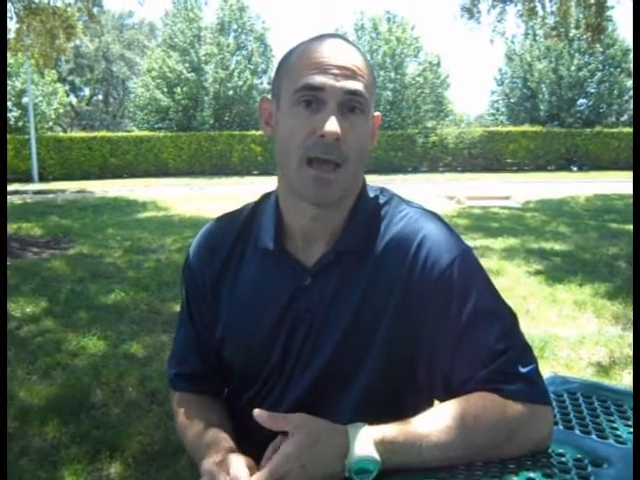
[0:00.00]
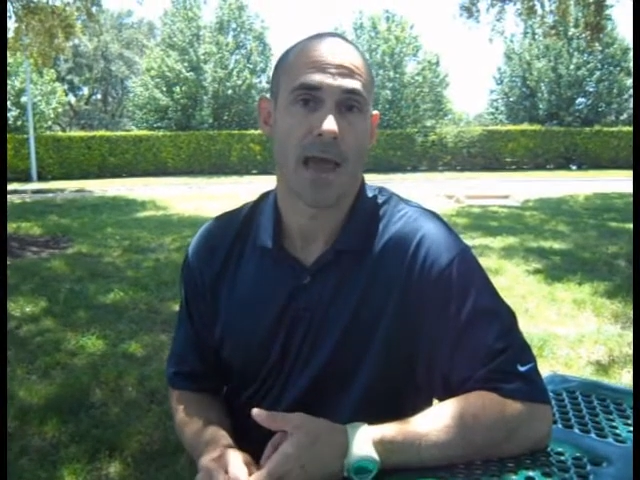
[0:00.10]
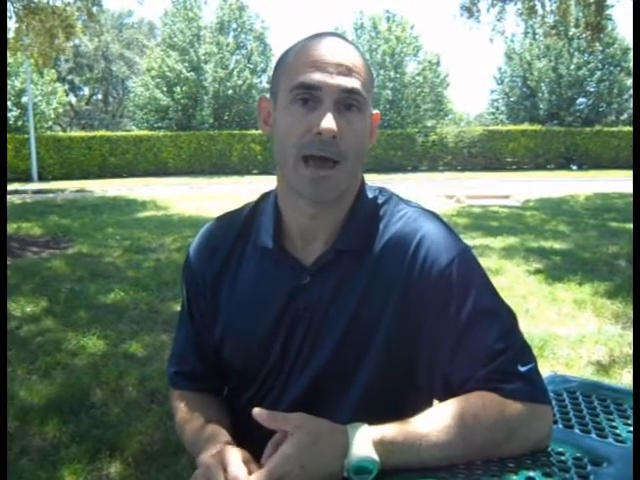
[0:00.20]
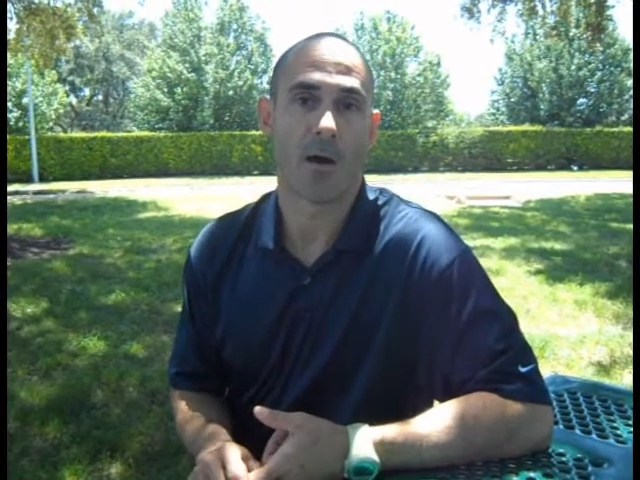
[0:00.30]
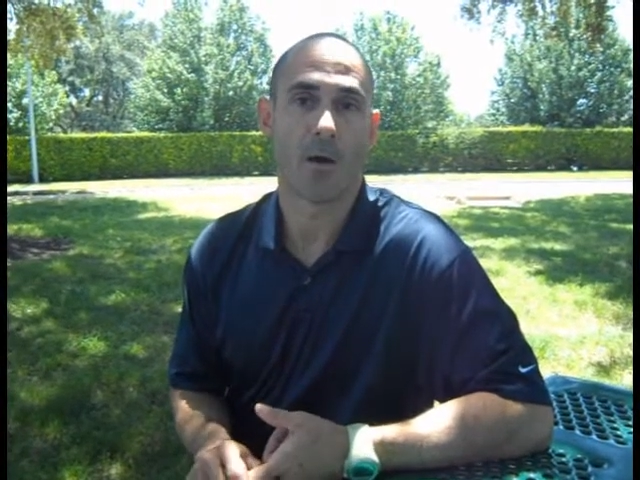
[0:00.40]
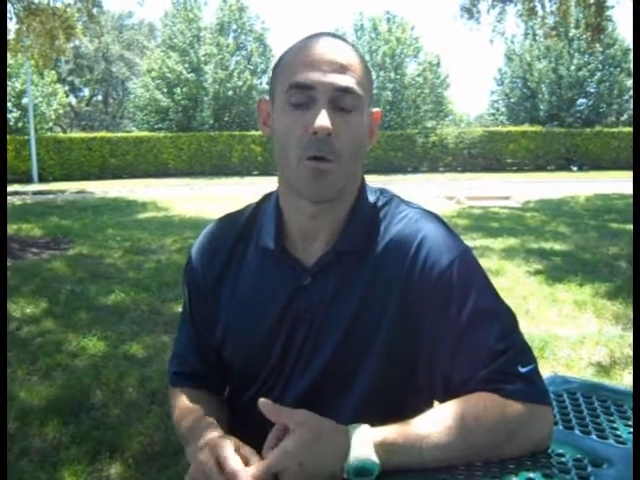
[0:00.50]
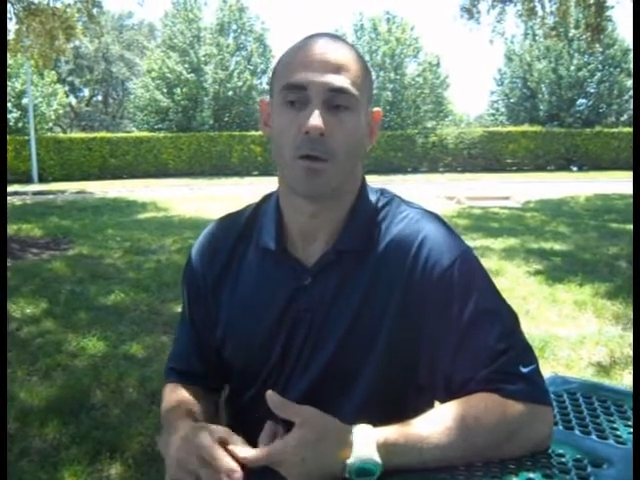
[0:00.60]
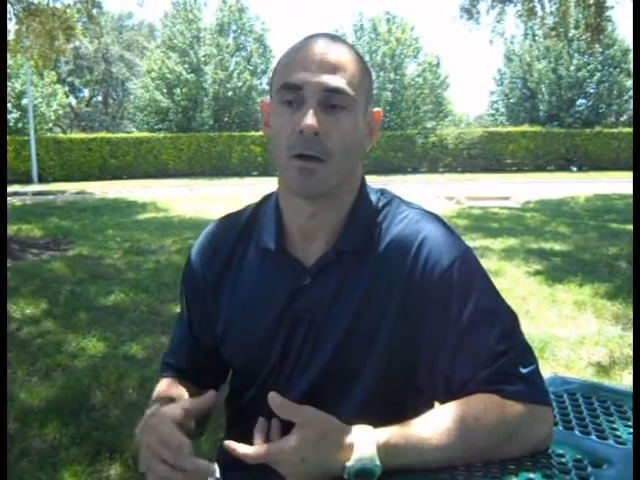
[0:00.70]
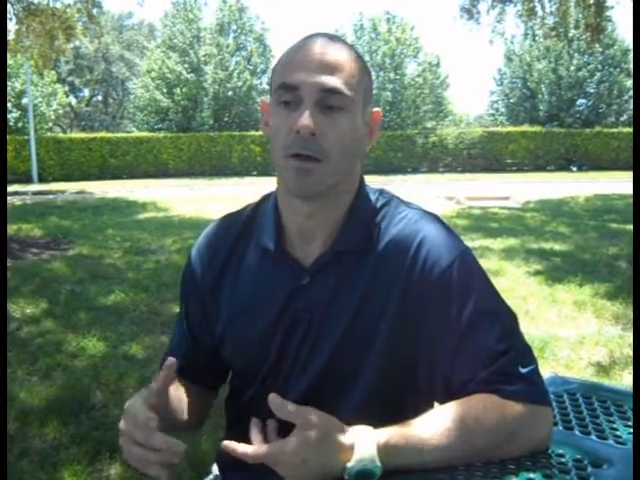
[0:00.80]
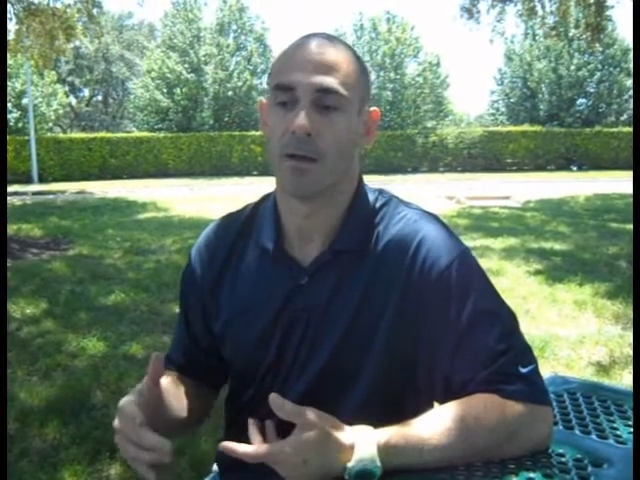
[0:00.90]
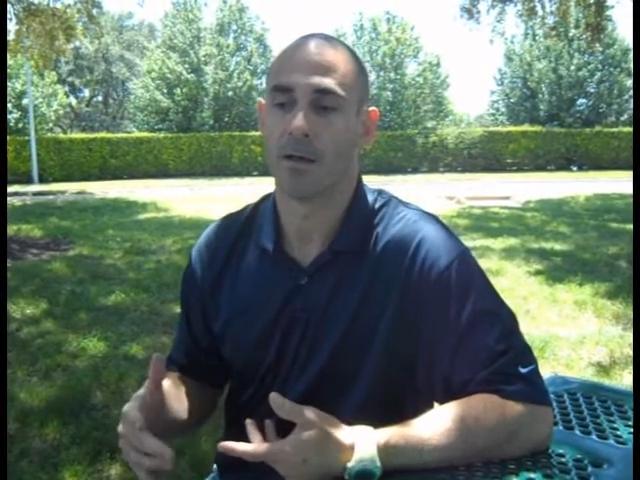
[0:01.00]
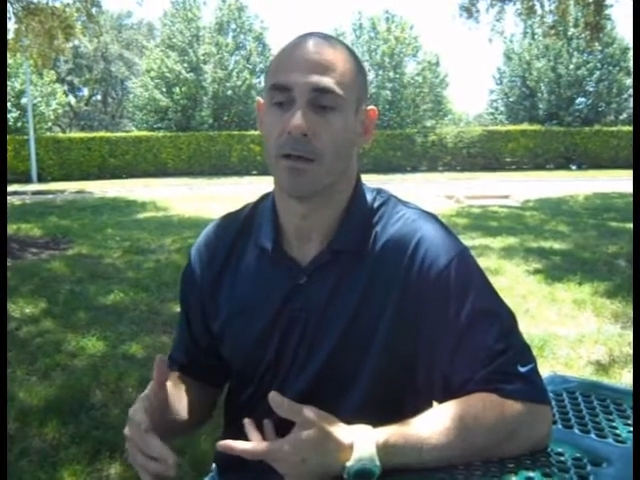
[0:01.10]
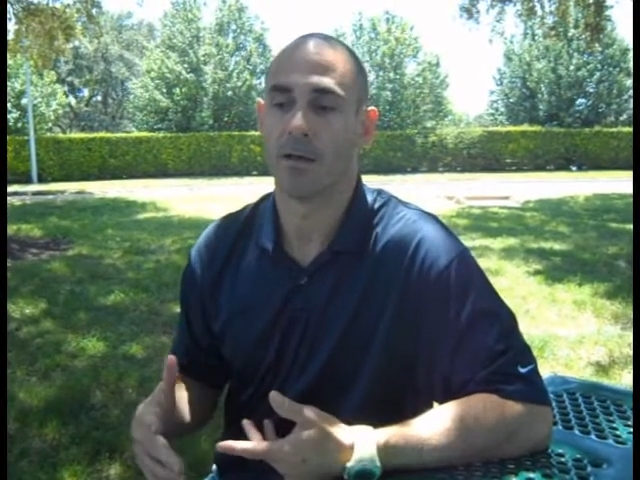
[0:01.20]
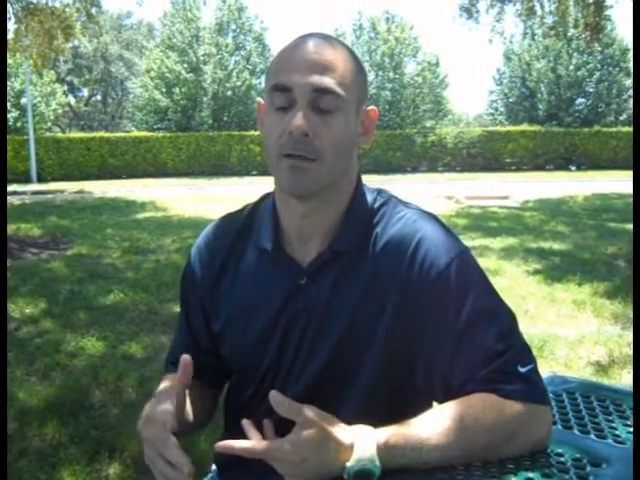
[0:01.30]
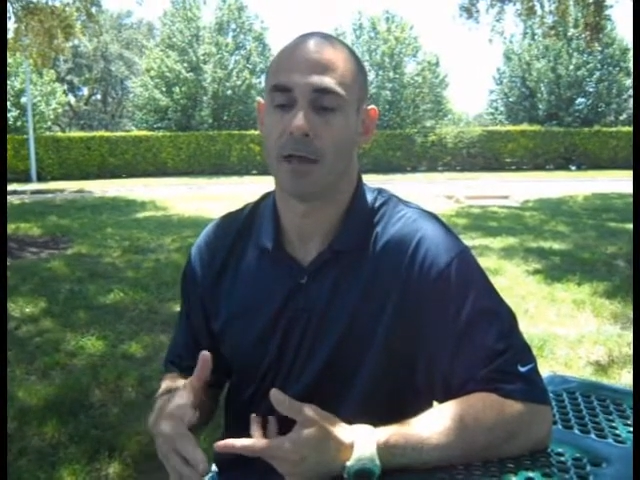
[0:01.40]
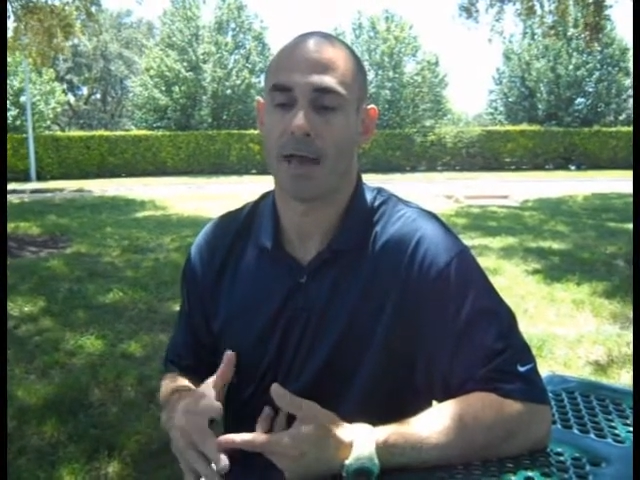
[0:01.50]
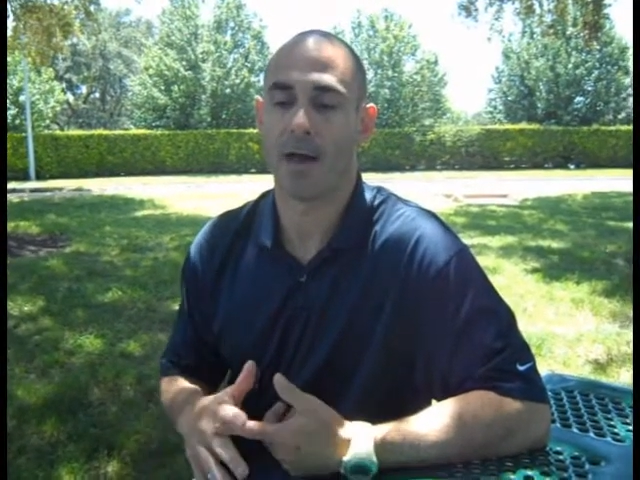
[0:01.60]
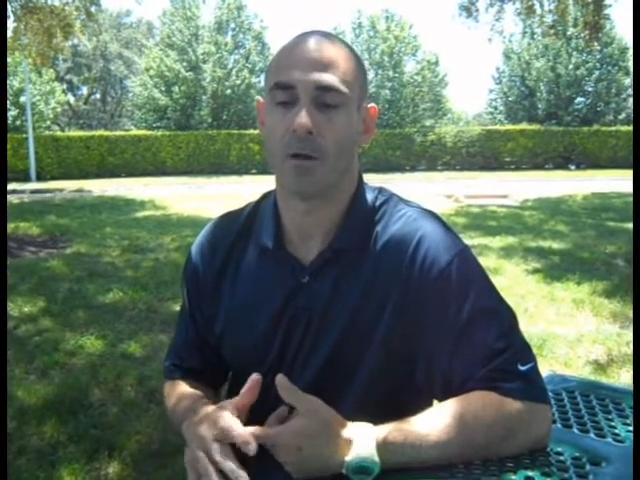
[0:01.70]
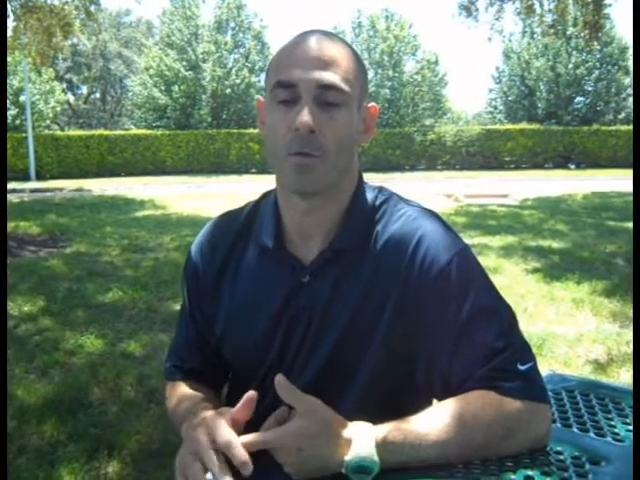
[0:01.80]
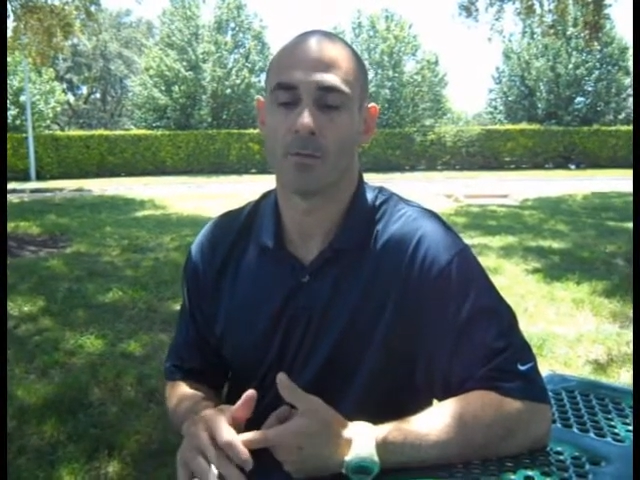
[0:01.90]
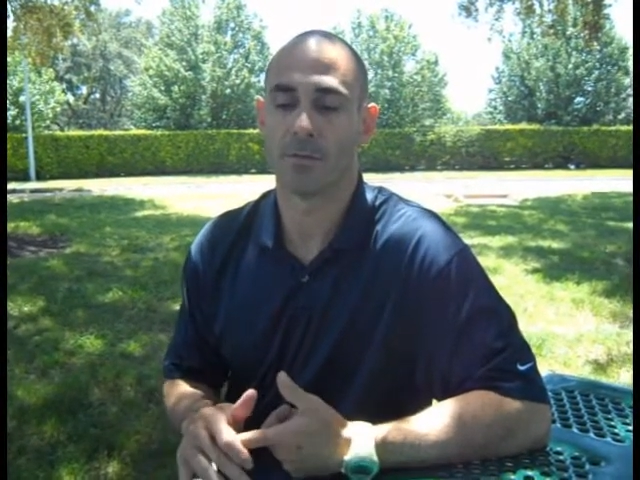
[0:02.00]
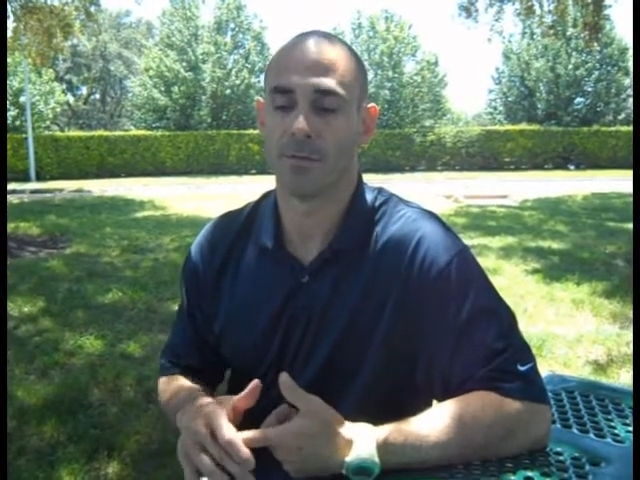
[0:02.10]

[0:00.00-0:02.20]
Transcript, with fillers: how, uh, how